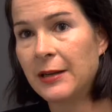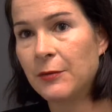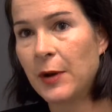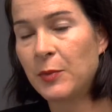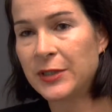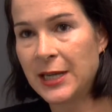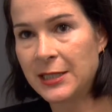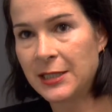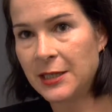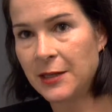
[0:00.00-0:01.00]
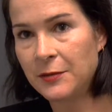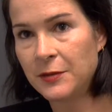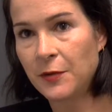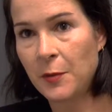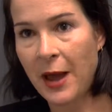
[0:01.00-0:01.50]
representatives
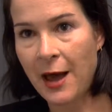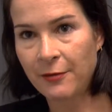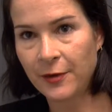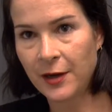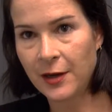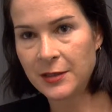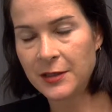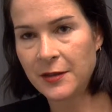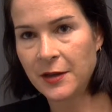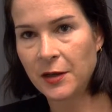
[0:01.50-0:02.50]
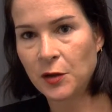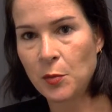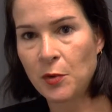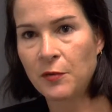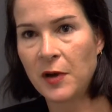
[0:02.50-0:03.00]
from Africa to the
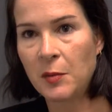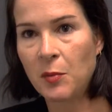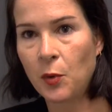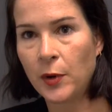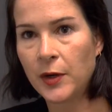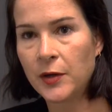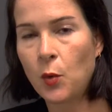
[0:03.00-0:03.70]
Global Fund Board,